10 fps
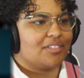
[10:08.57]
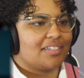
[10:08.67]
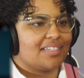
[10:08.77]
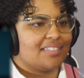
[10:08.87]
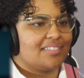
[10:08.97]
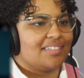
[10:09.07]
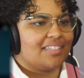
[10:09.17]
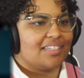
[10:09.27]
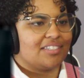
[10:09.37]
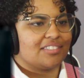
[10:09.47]
drinking,
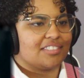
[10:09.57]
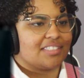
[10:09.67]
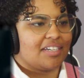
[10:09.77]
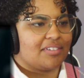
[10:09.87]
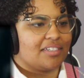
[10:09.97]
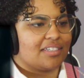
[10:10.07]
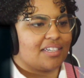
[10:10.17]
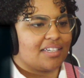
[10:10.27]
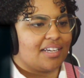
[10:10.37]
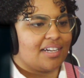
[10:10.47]
and they're just out here
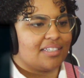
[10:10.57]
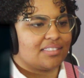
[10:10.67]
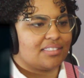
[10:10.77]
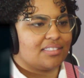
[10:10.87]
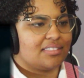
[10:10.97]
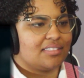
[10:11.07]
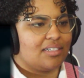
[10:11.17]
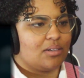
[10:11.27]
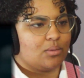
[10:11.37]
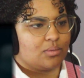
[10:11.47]
kicking ass.
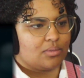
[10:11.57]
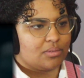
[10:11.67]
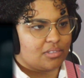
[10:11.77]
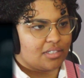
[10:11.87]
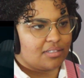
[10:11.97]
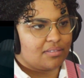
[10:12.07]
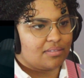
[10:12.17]
Oh, shit.